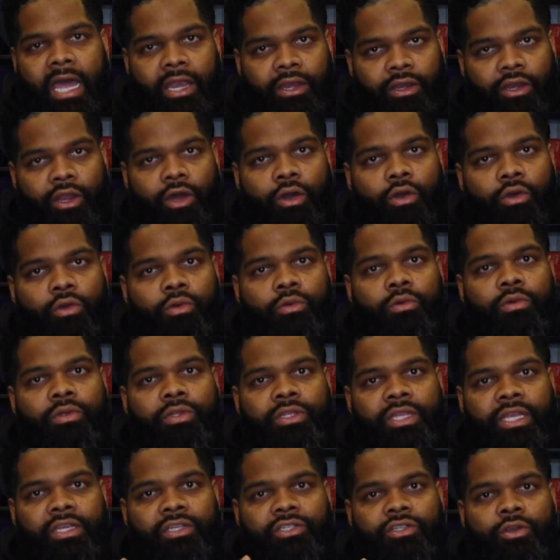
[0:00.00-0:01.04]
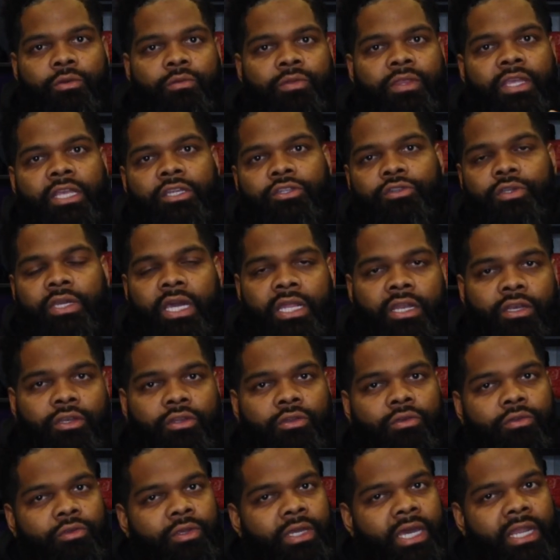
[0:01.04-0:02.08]
I know there are certain things you got to
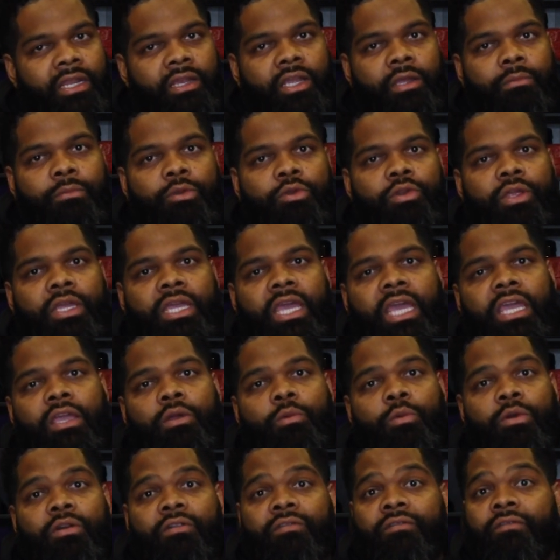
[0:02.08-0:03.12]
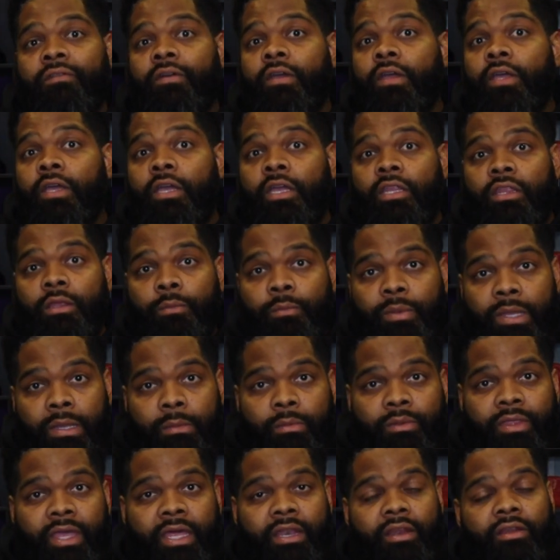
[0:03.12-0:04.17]
do. You got to communicate with the
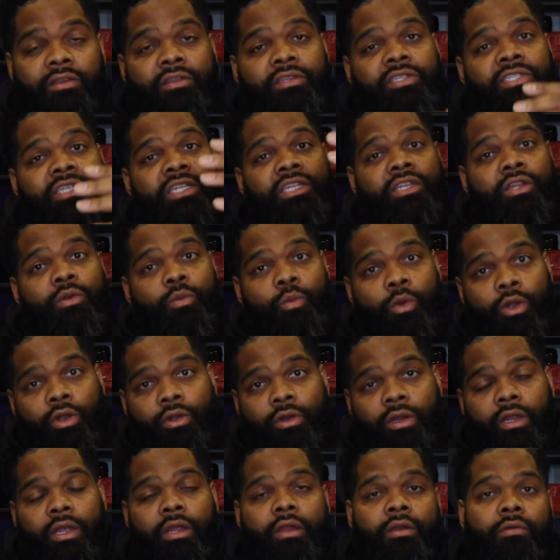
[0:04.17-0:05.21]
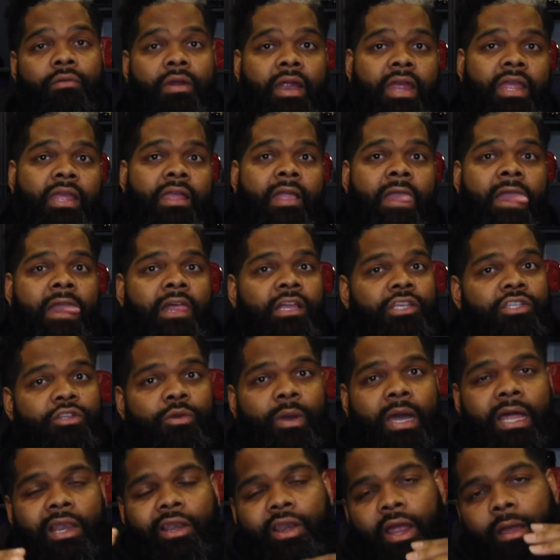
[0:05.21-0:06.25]
people that are sending work right?
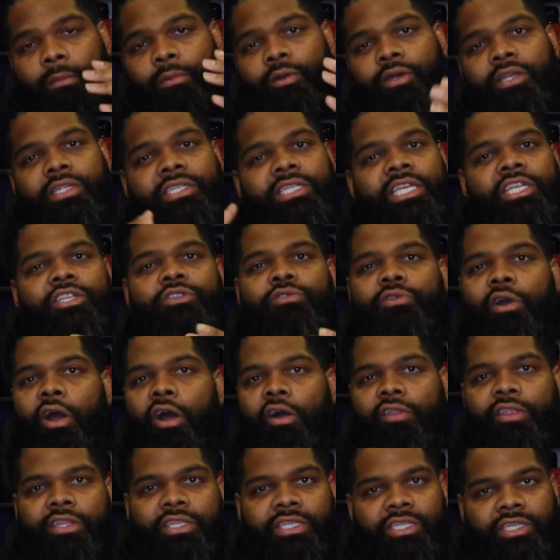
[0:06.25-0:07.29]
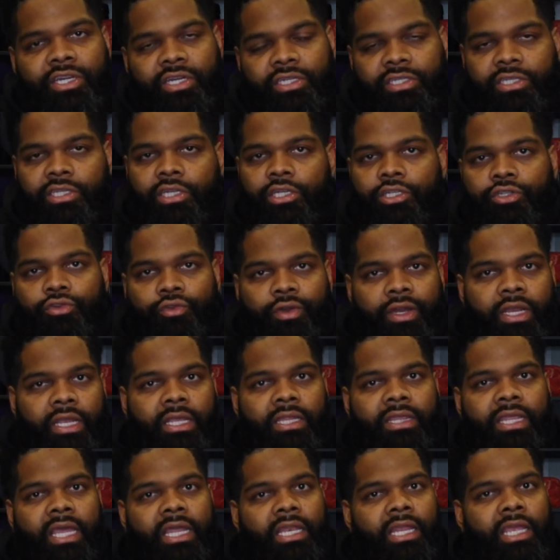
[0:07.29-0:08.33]
So I, am going to teach you all the tricks of the
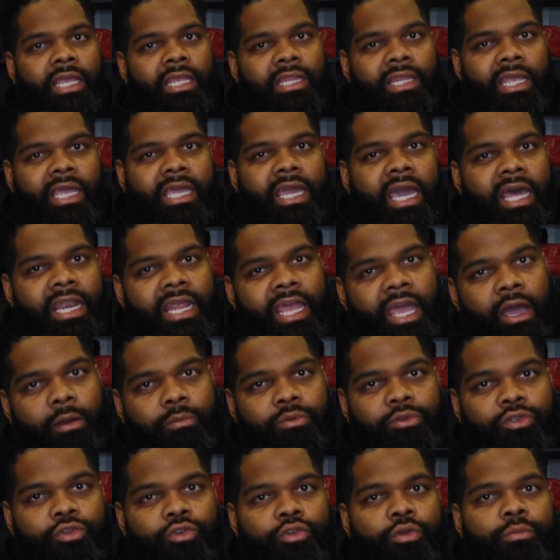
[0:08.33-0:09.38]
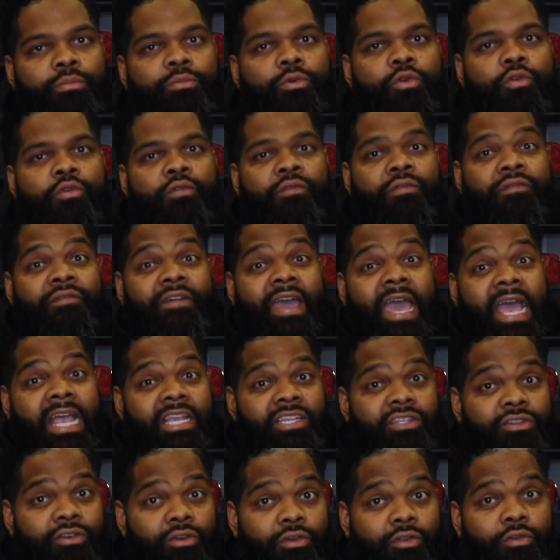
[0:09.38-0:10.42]
trade that that kind of helps you to move
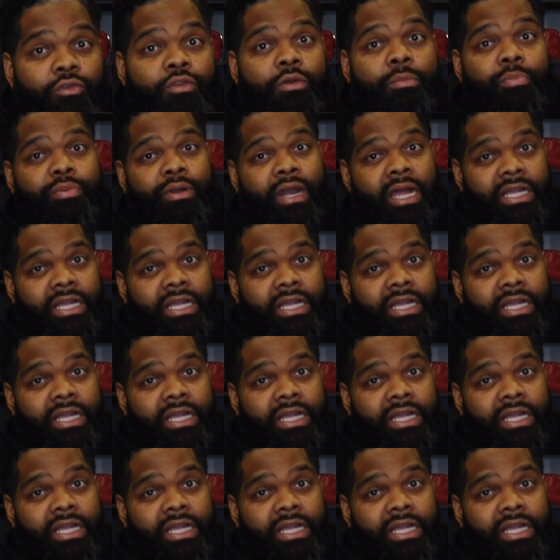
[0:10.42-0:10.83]
faster through the